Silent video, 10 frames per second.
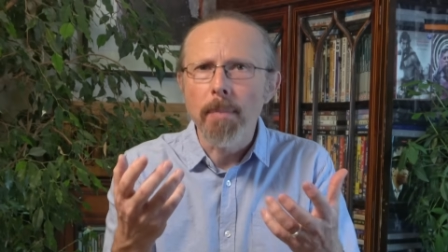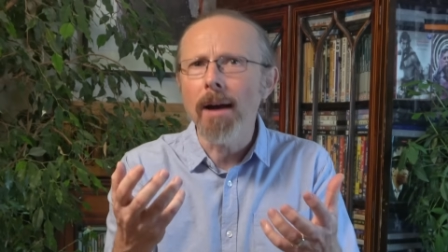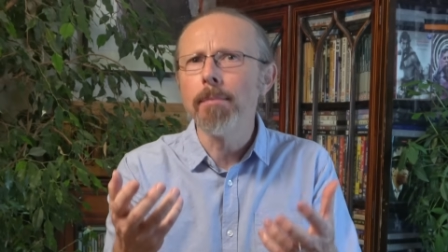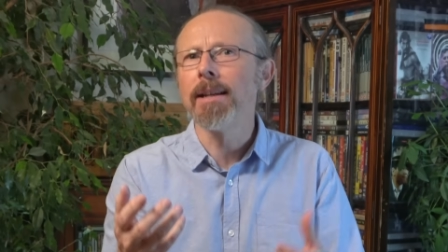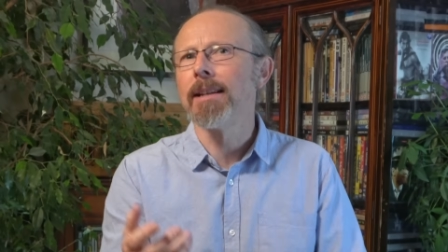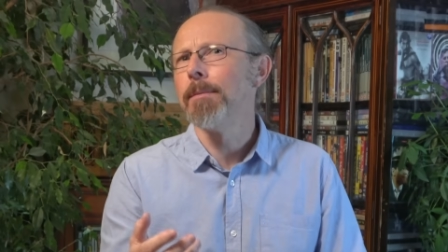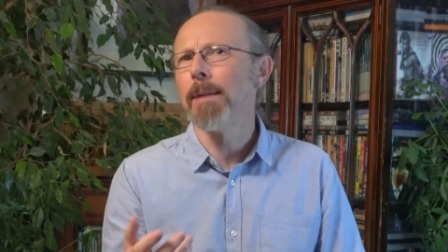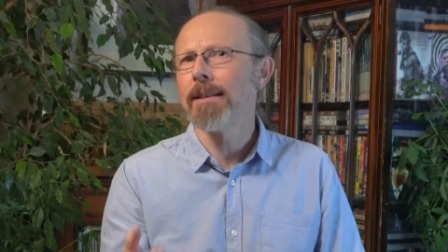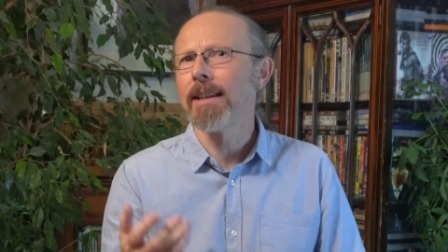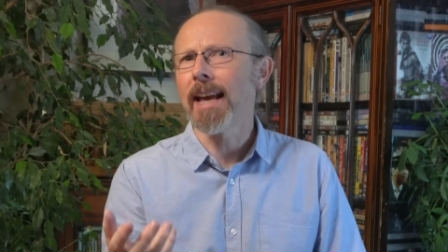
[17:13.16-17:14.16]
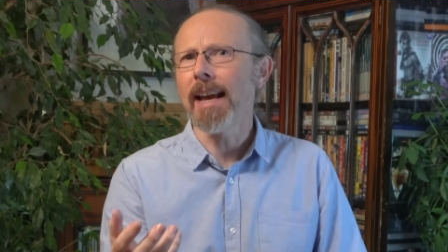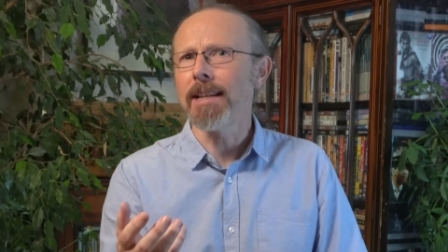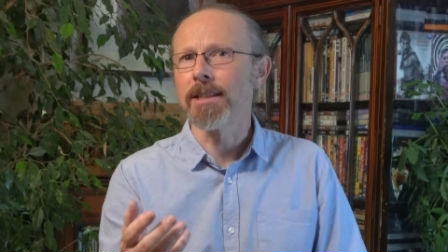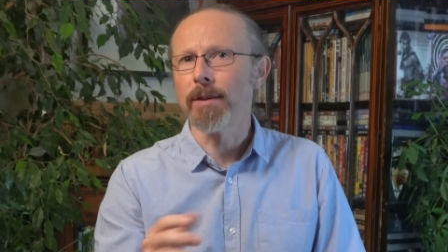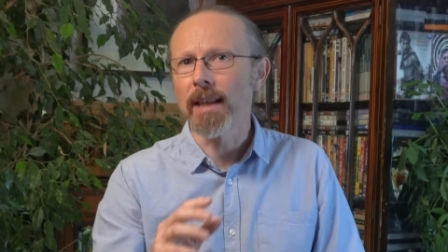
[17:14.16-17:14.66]
publicly make the
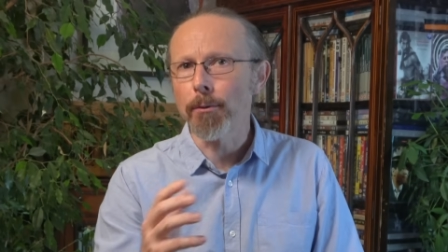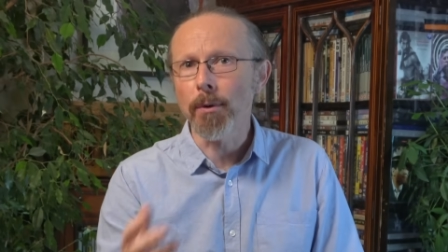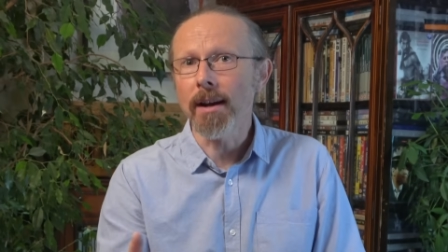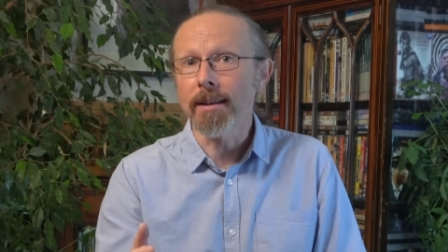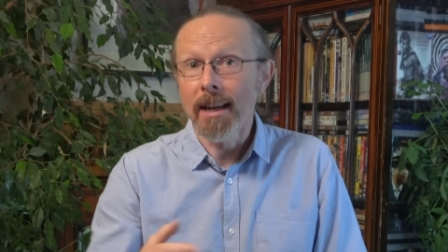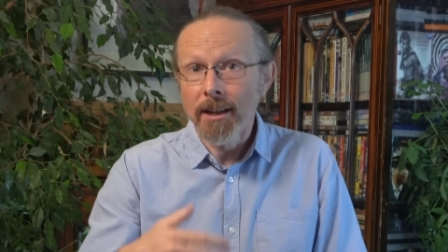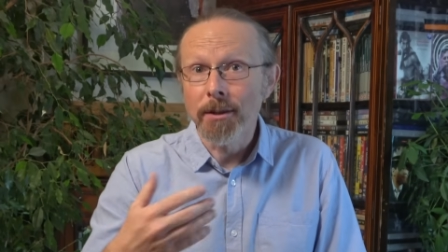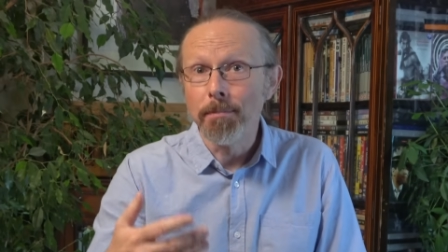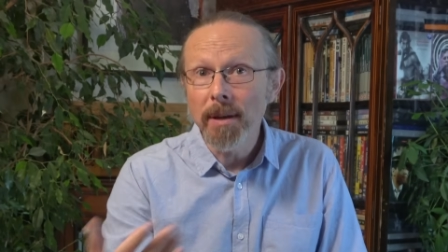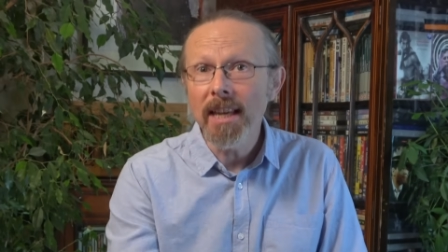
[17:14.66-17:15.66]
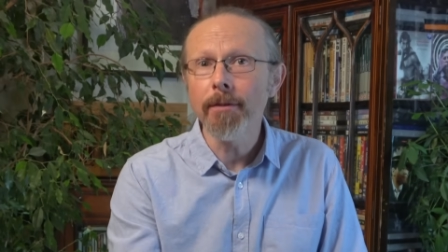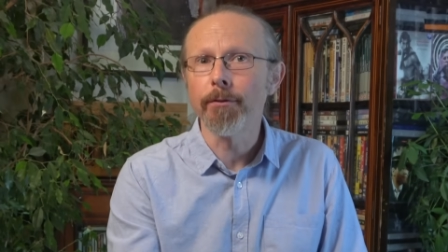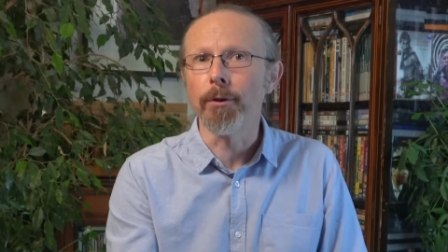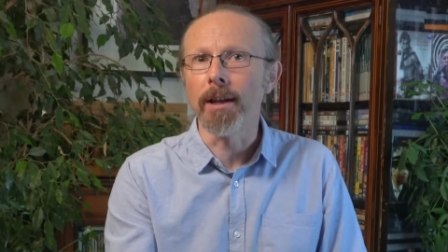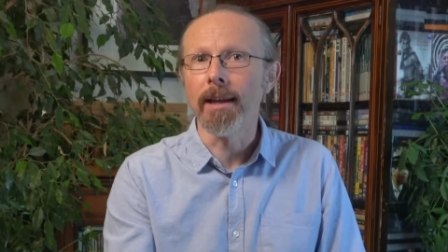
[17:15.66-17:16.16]
case for their right to be
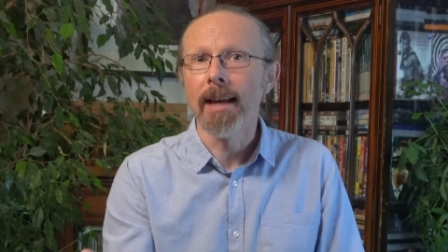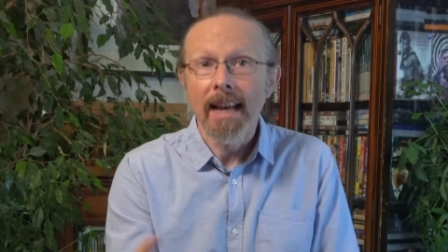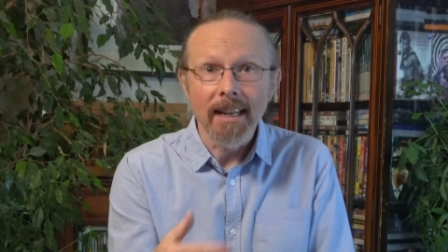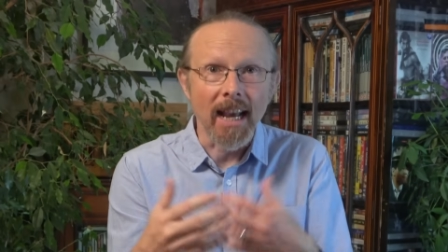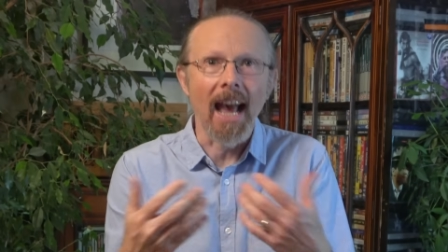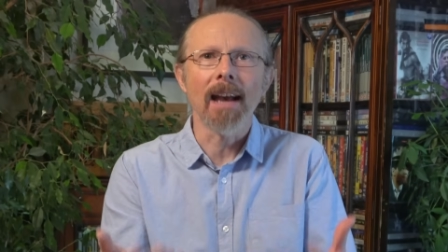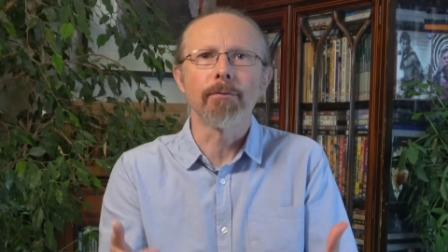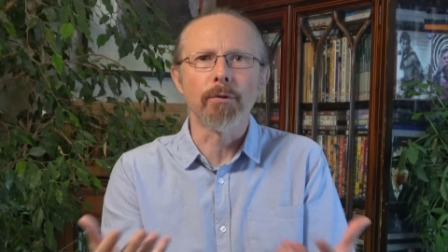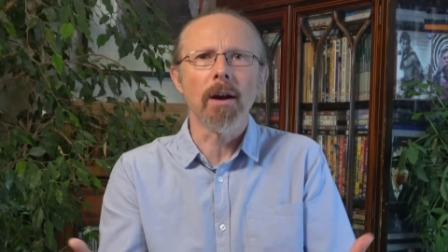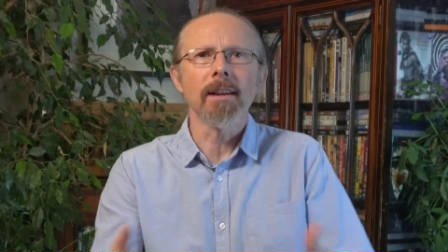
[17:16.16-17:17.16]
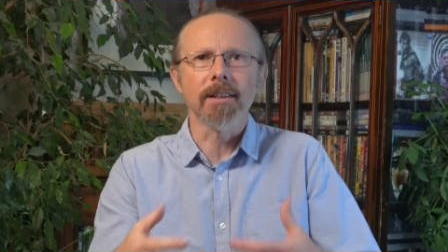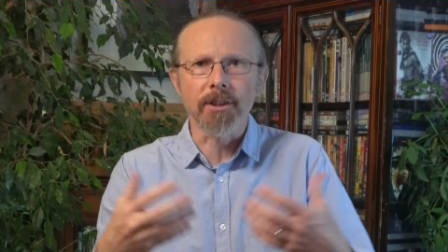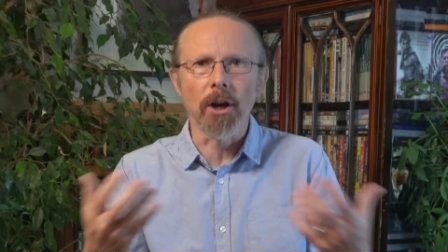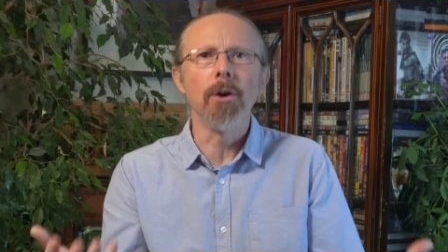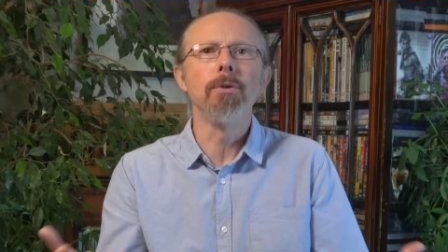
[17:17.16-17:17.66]
free and to have rights
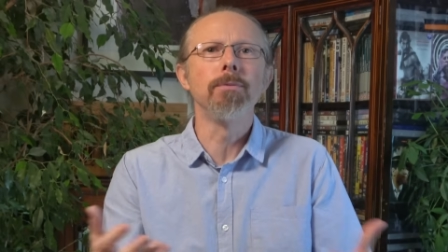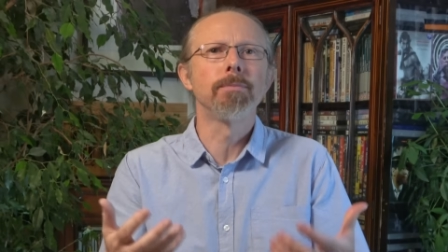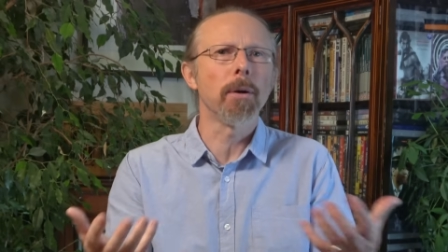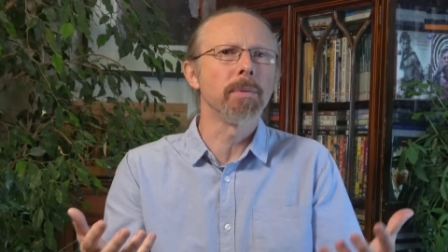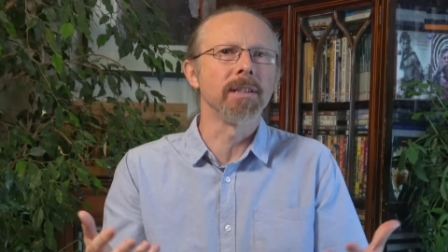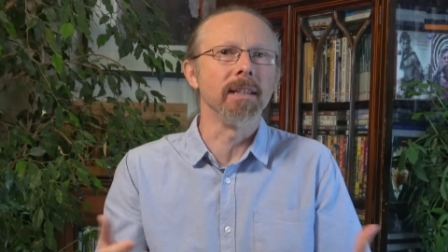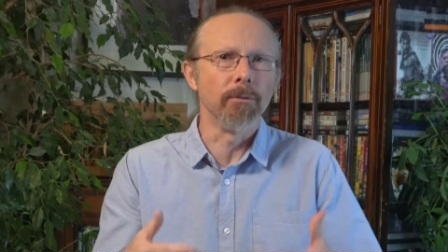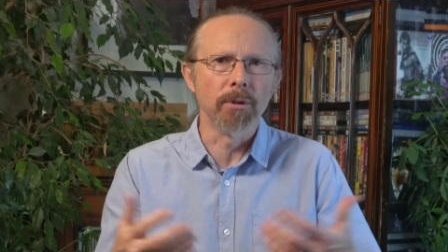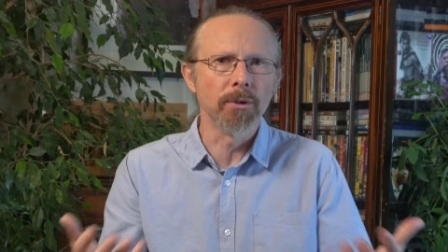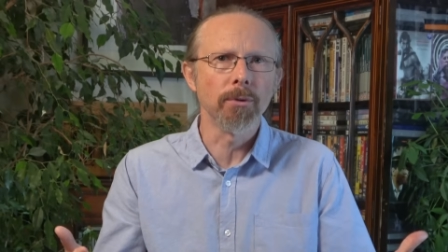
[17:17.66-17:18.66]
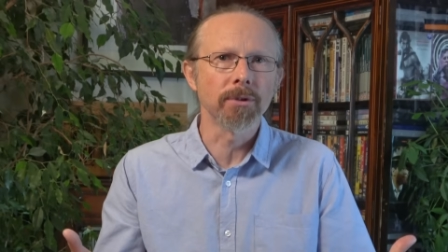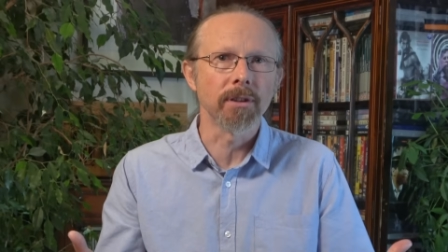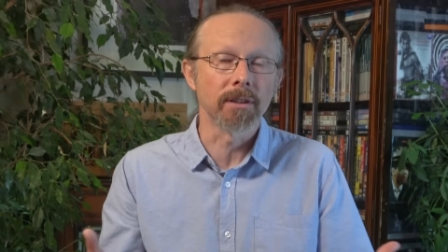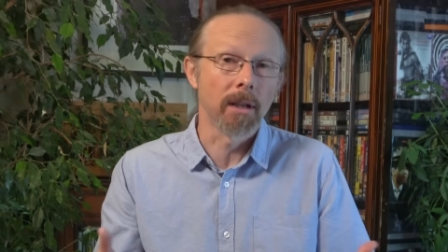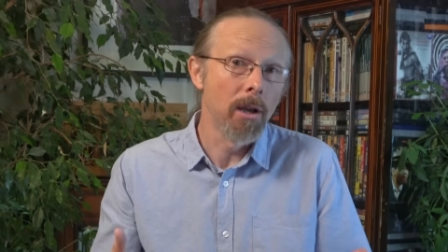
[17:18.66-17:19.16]
to own property and
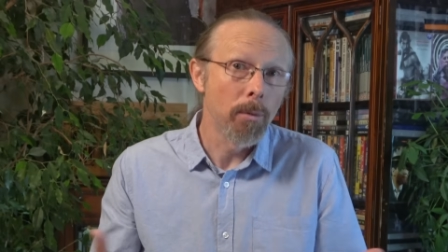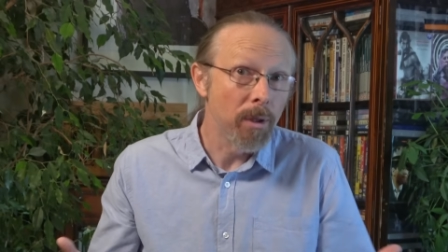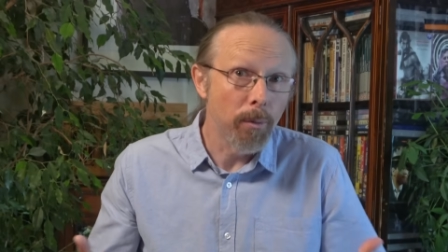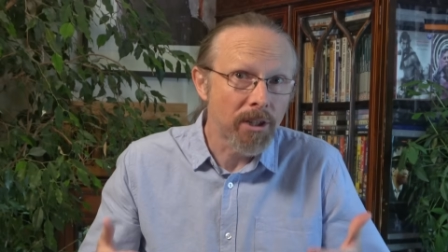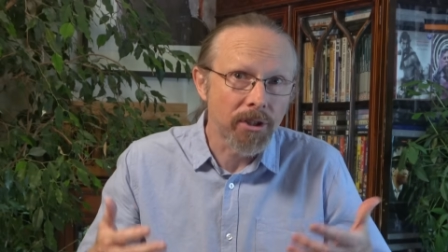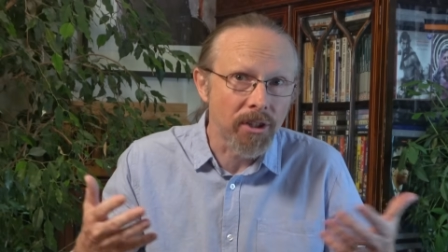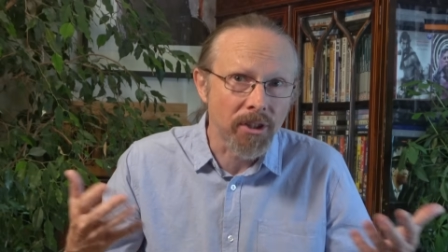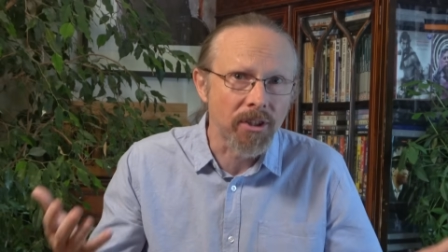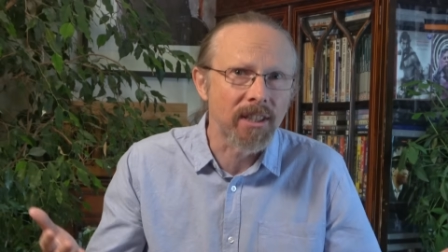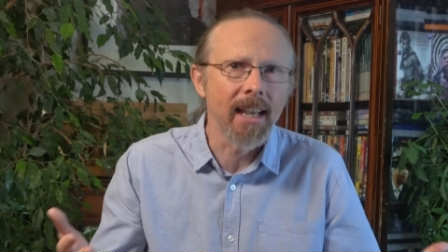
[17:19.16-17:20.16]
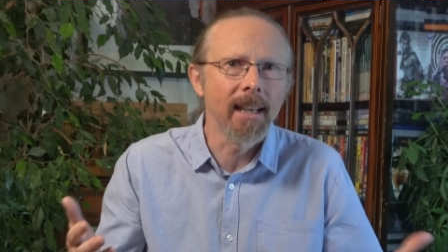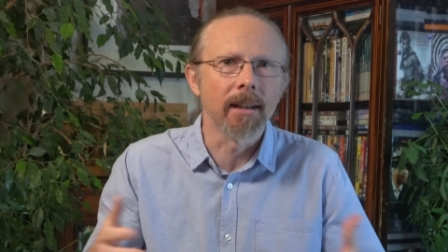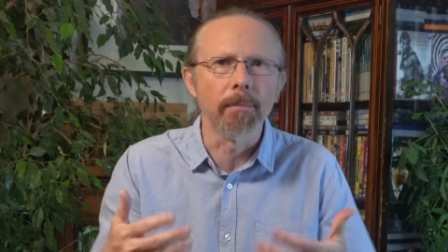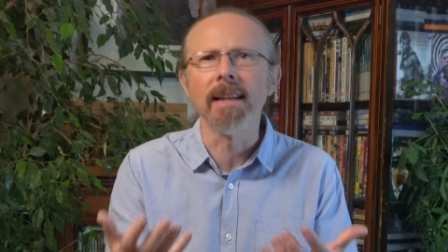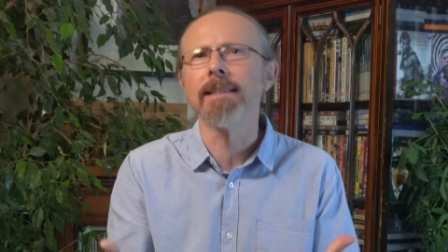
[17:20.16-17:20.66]
resources with which to sustain
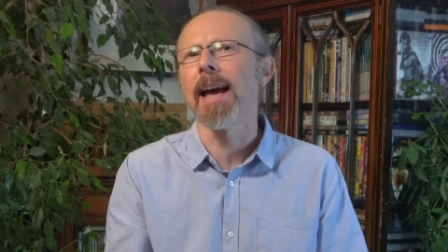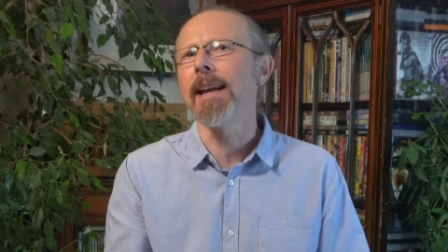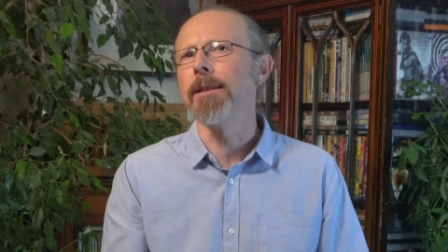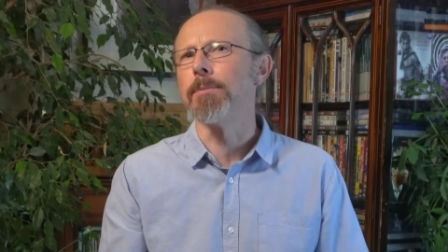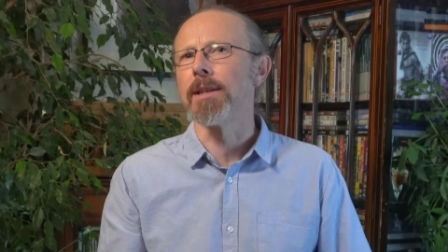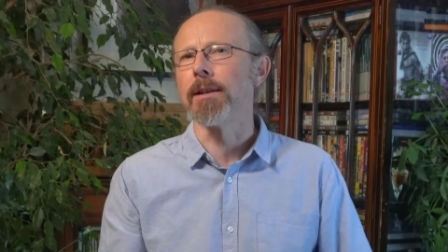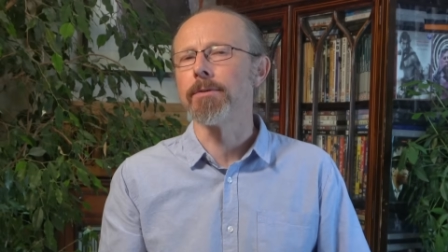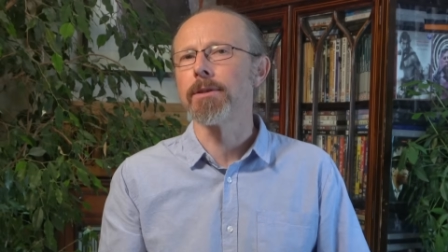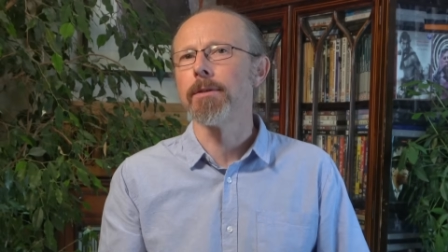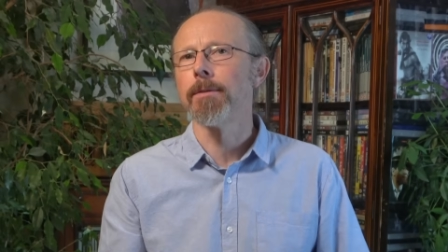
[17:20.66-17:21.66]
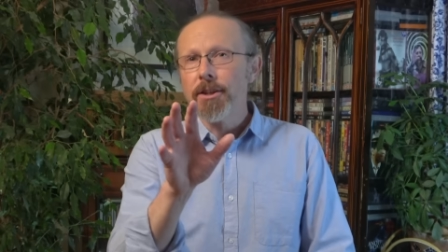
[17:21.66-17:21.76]
and maintain themselves.